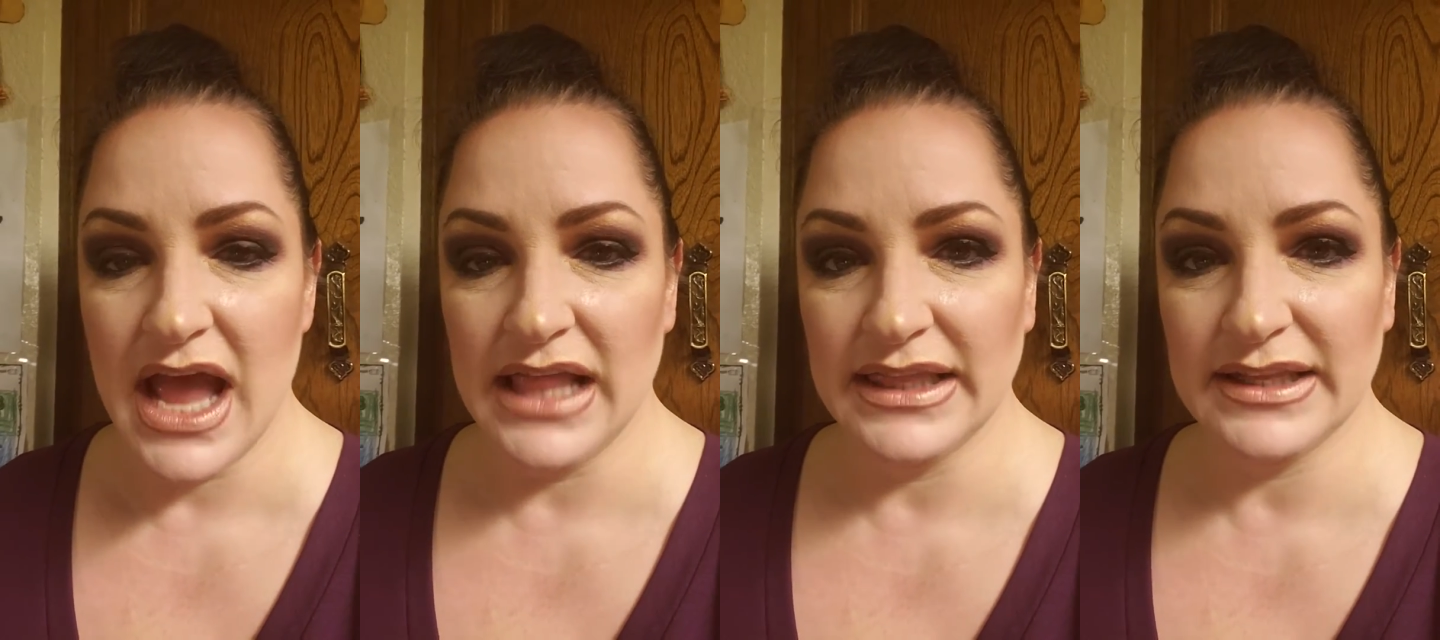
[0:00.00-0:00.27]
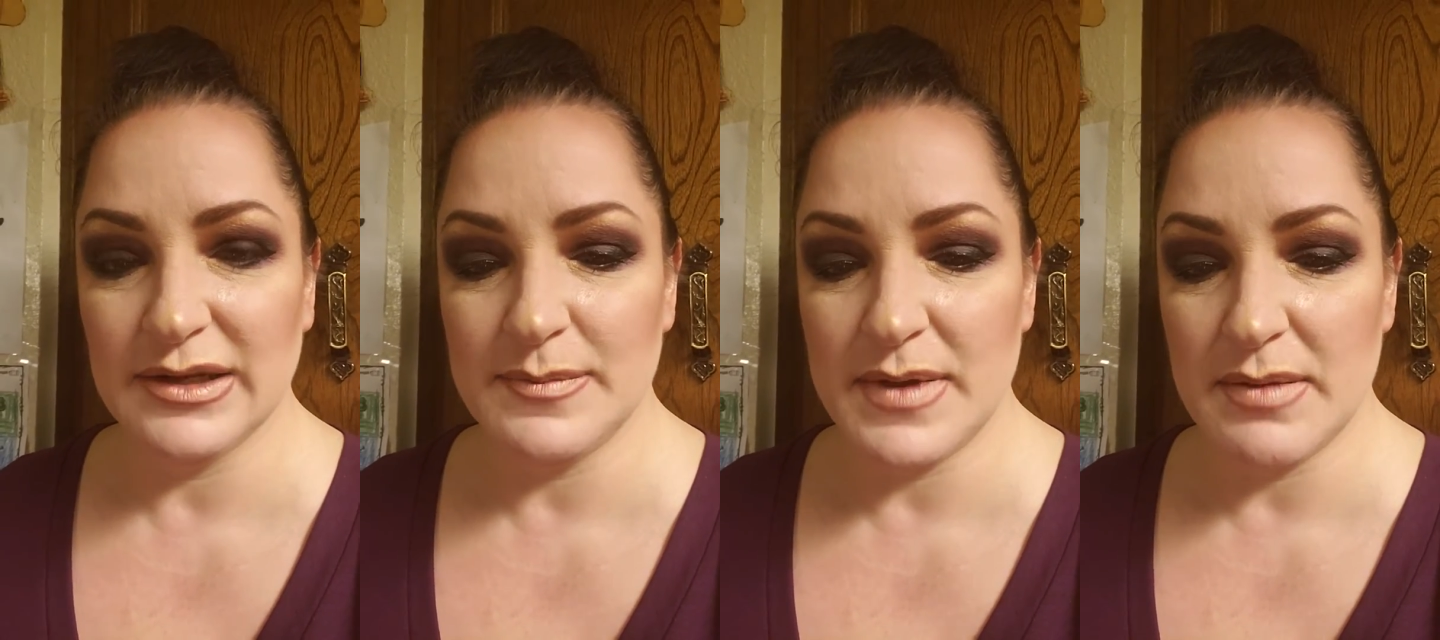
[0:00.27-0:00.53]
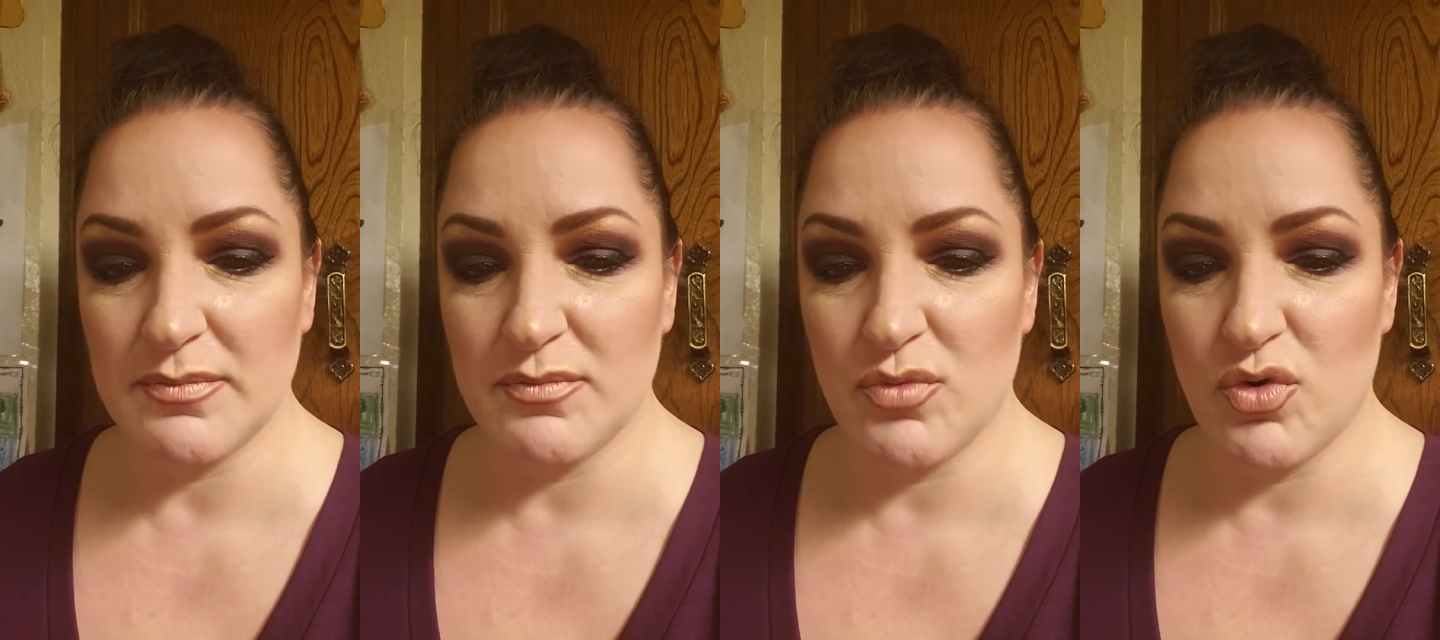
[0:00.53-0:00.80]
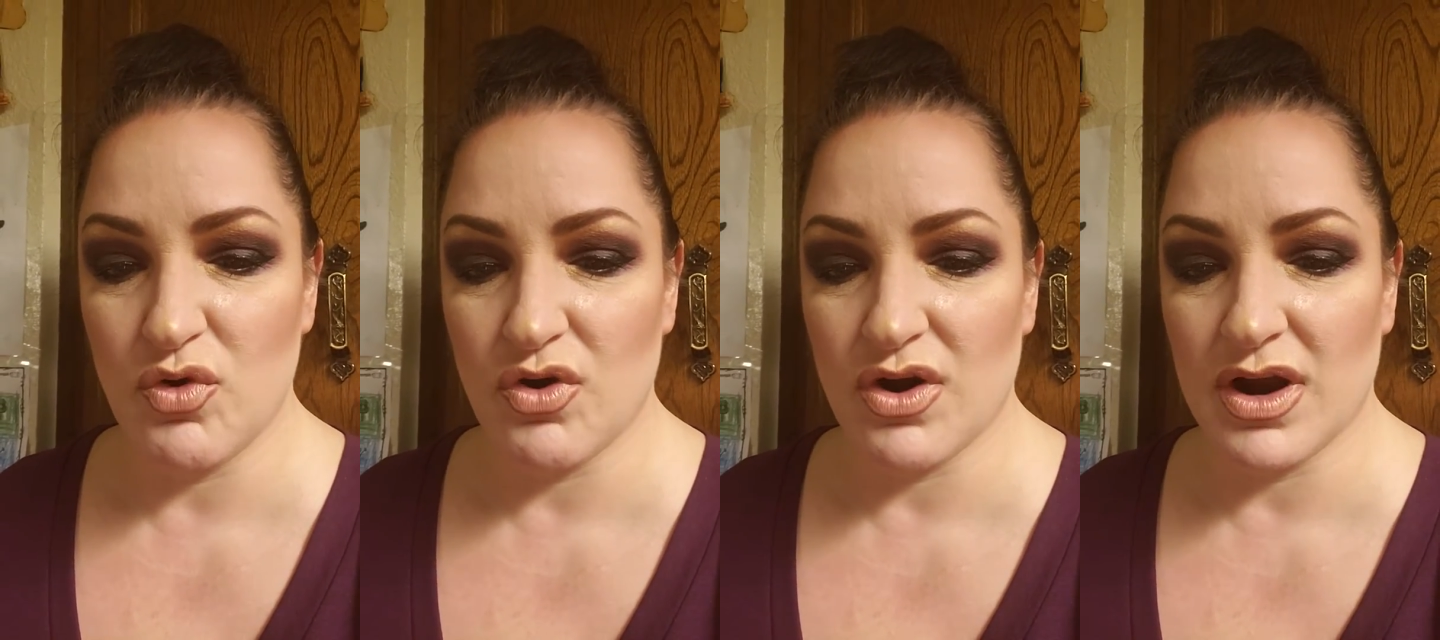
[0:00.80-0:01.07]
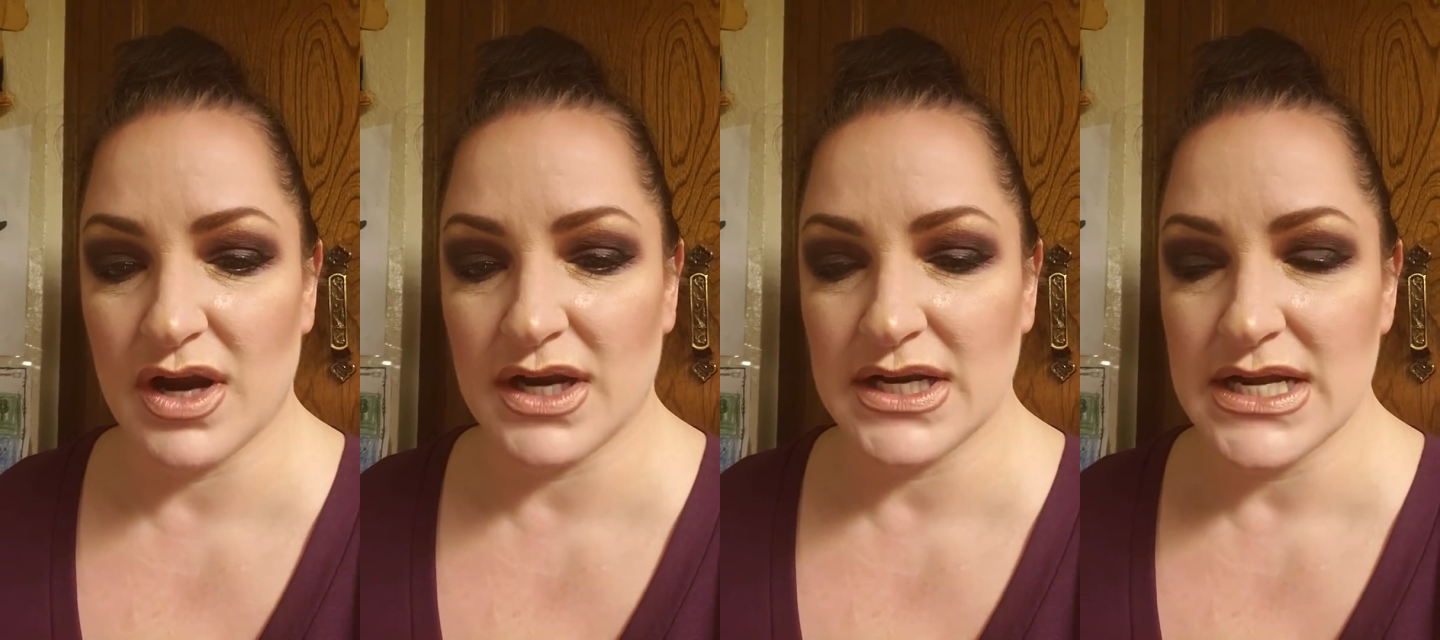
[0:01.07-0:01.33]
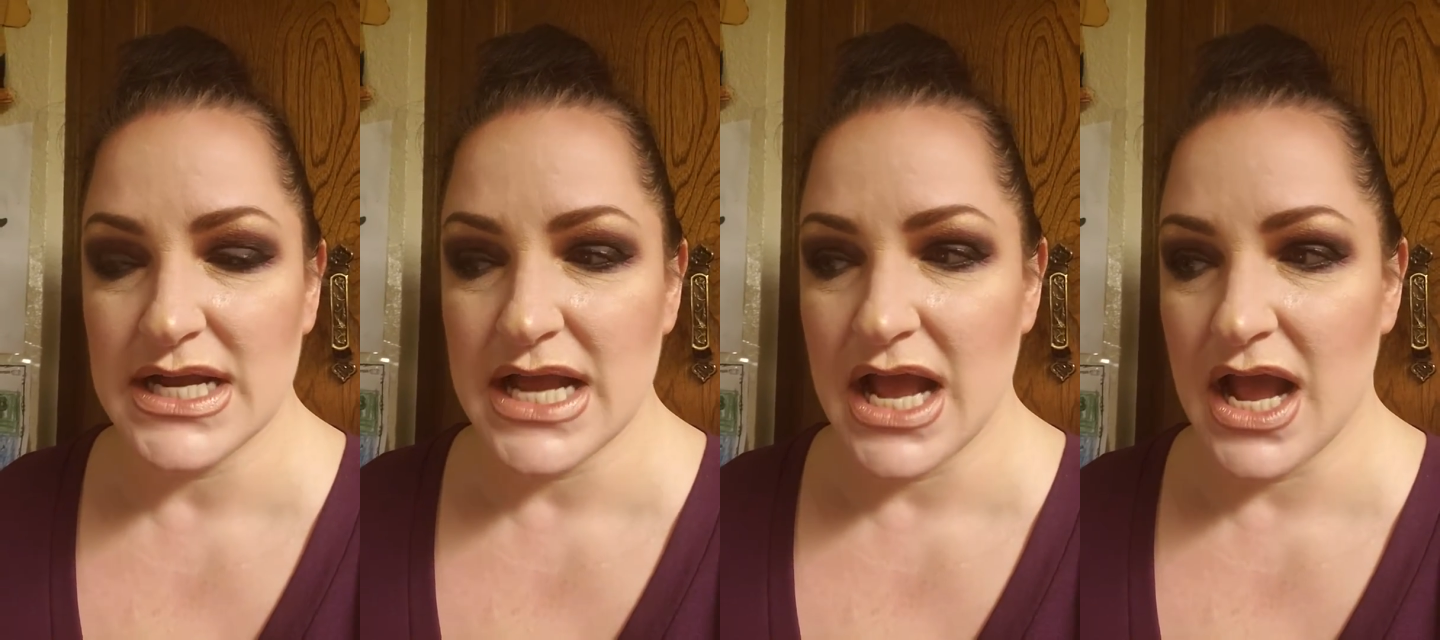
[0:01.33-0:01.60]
a little bit more